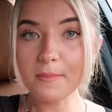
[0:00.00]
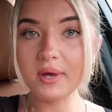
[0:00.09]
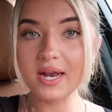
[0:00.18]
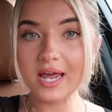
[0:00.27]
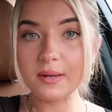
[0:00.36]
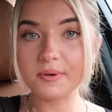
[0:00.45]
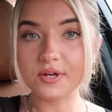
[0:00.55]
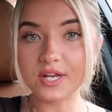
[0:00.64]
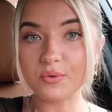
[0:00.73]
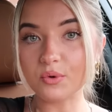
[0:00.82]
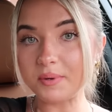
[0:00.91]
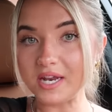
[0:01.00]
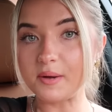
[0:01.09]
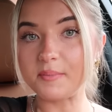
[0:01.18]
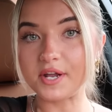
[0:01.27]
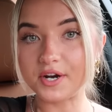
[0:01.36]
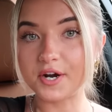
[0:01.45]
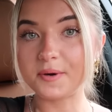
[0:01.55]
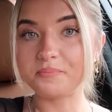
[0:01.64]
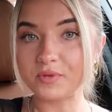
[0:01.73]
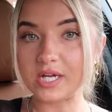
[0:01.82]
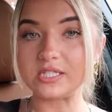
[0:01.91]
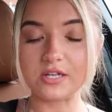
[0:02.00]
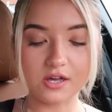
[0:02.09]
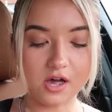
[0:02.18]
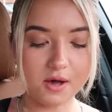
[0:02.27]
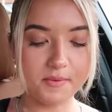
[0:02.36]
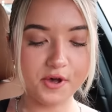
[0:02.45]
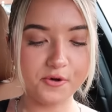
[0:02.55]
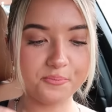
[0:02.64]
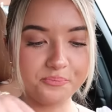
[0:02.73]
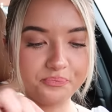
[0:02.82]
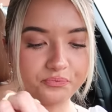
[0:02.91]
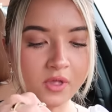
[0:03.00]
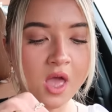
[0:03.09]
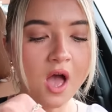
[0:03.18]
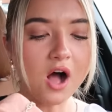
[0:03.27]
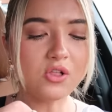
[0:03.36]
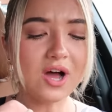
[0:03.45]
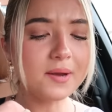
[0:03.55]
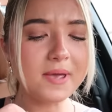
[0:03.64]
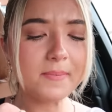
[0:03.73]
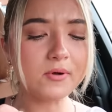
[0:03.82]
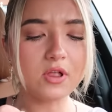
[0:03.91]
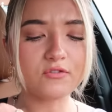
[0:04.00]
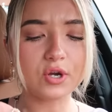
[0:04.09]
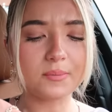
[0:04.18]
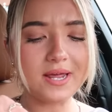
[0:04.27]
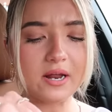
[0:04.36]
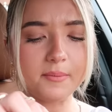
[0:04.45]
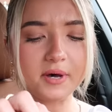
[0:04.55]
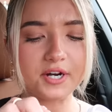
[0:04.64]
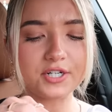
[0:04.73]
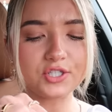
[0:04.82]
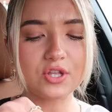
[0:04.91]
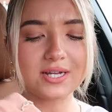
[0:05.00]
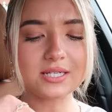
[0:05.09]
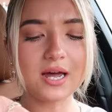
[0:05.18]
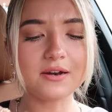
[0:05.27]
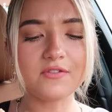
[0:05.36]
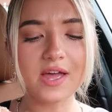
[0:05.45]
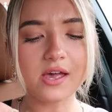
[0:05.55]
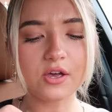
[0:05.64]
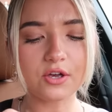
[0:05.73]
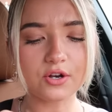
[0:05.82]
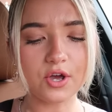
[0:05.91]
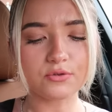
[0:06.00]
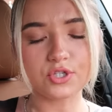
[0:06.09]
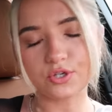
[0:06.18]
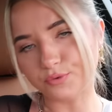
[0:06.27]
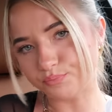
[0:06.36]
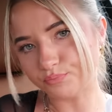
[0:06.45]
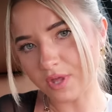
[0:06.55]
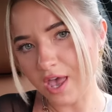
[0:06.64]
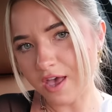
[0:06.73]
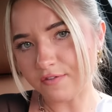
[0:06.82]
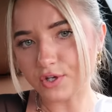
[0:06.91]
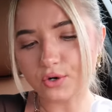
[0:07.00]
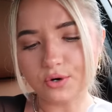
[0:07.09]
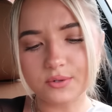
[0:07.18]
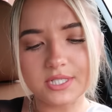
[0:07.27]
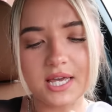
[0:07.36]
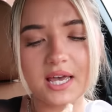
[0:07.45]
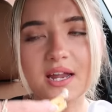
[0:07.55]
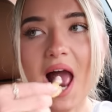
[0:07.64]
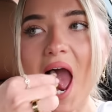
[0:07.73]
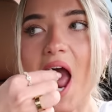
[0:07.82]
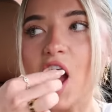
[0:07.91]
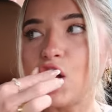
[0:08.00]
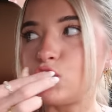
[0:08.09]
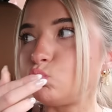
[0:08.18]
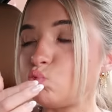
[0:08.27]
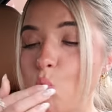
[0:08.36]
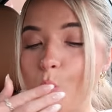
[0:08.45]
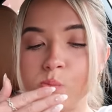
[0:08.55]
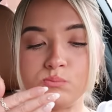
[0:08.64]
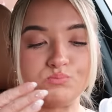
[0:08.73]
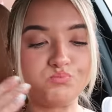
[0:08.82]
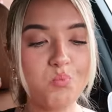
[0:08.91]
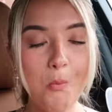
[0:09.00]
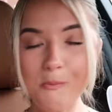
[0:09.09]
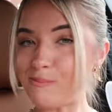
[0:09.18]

Banana pudding with peanut butter, that's a good combo. A lot of people love their peanut butter, so that's kind of like a good go-to if you don't know what to get. Mmm.